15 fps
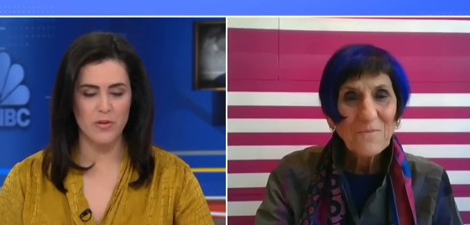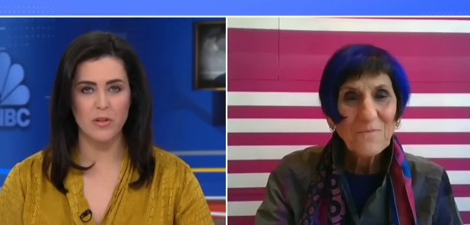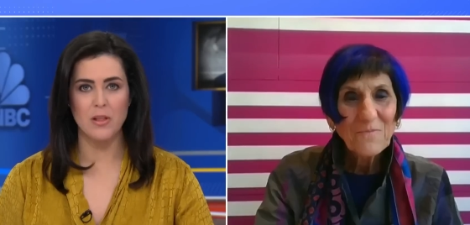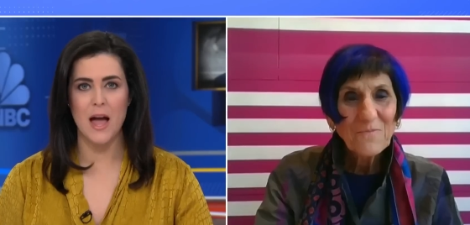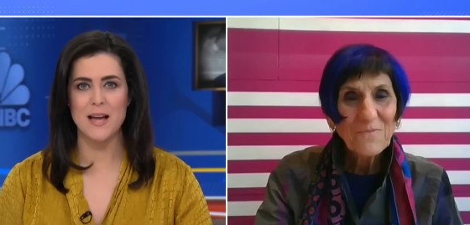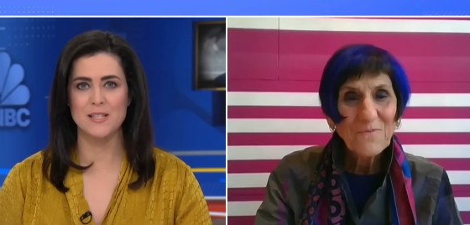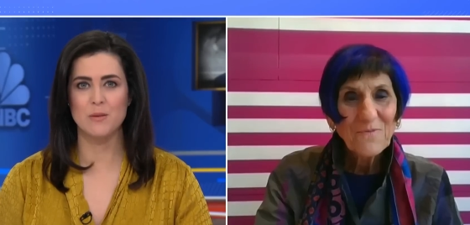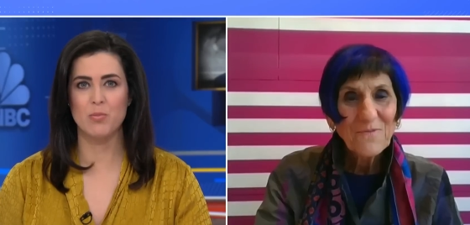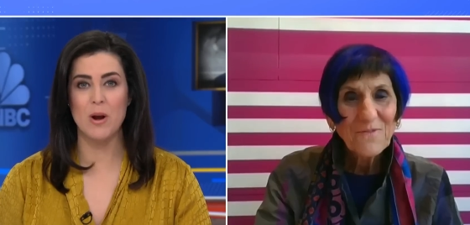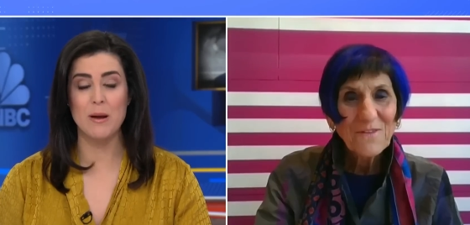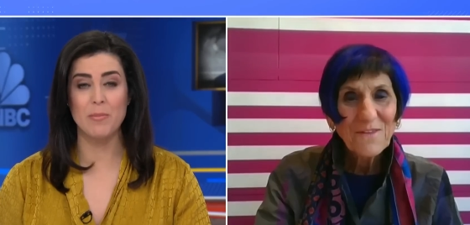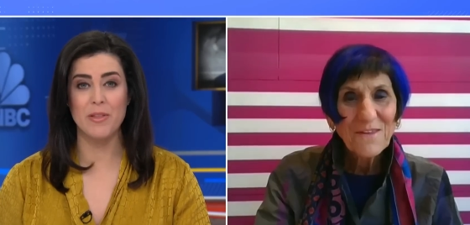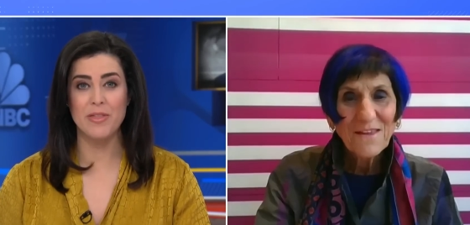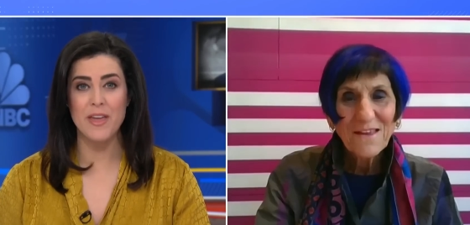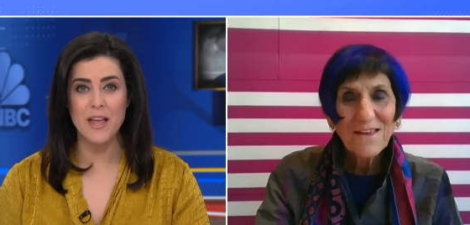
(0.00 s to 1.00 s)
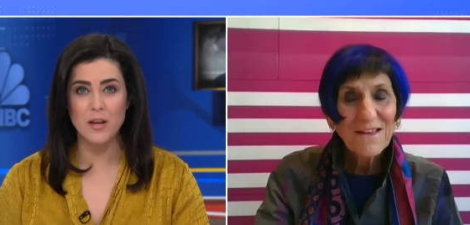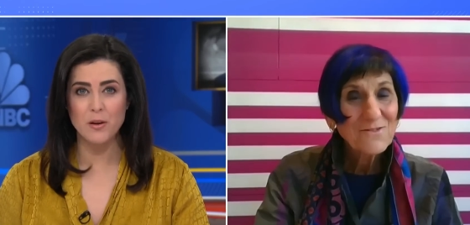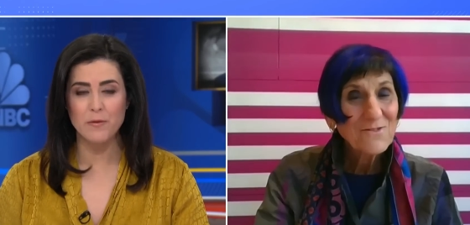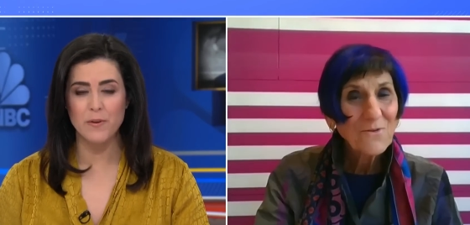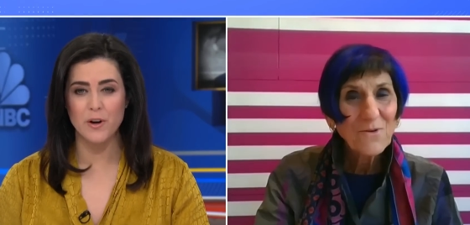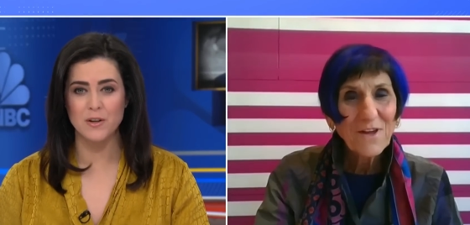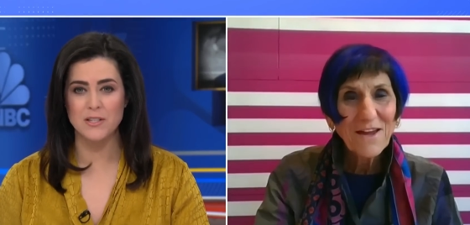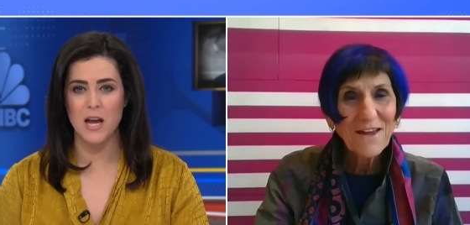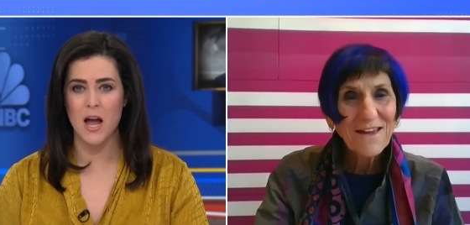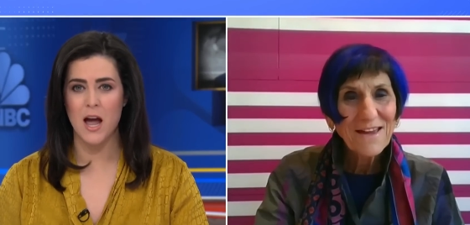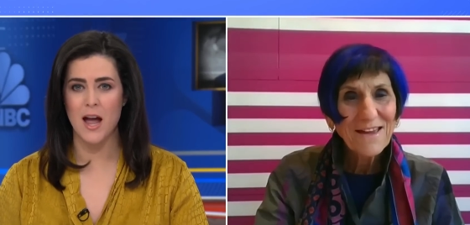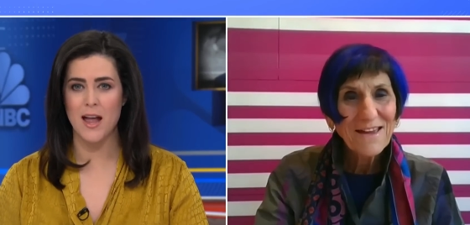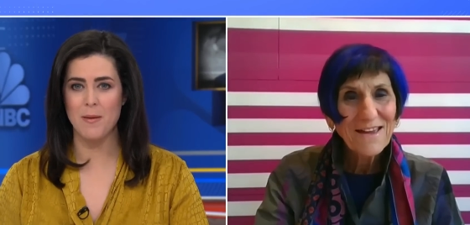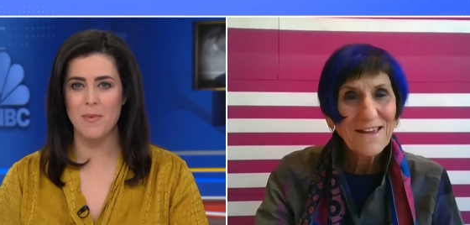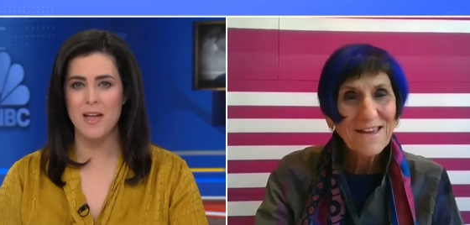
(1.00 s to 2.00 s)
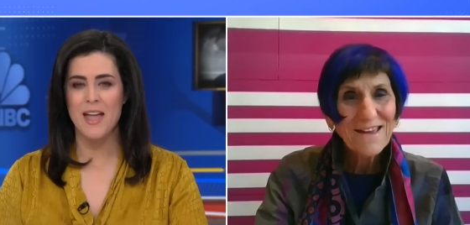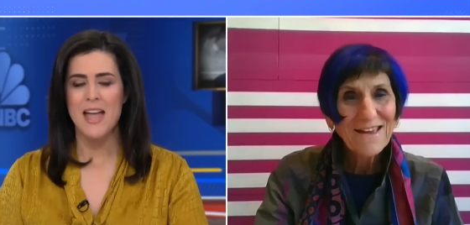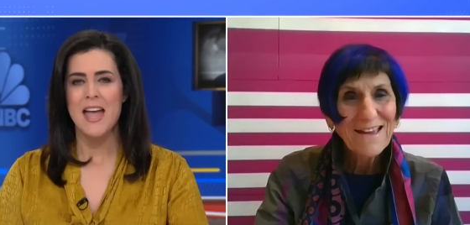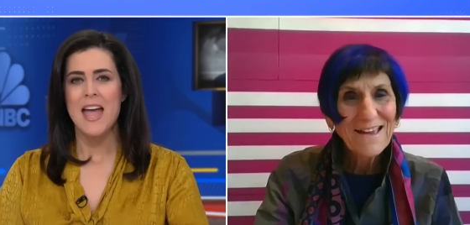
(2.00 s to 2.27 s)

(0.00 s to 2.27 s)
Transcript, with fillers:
Speaker 1: the last break, but thank you for your time.